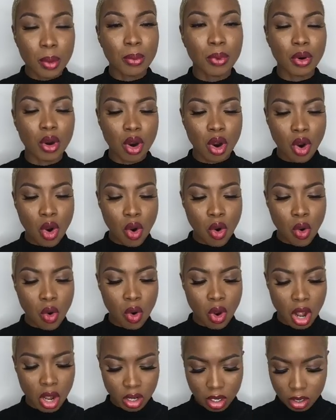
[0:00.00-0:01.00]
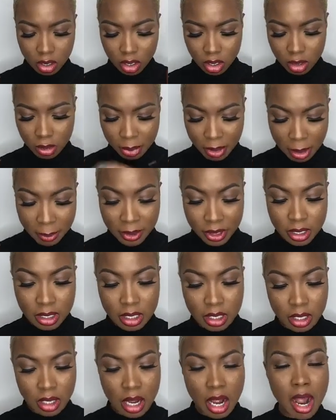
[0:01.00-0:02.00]

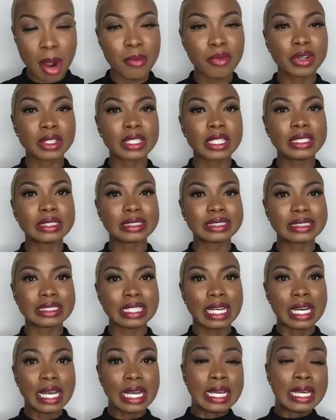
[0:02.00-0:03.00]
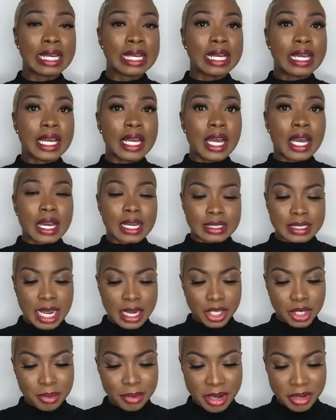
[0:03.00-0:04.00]
ProPublica released a
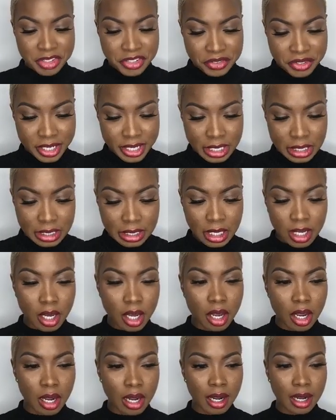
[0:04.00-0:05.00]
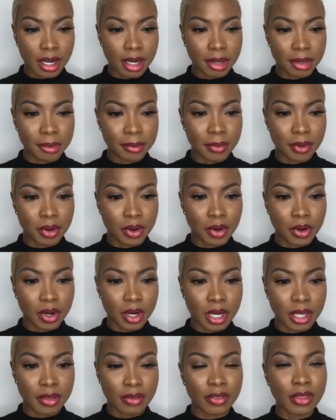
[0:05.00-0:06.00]
documentary
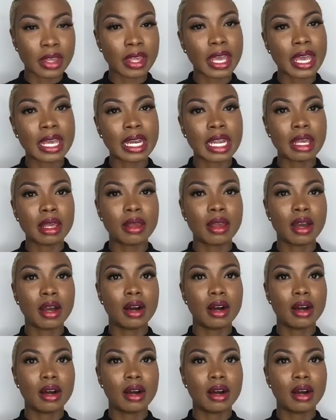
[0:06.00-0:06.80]
on the Katie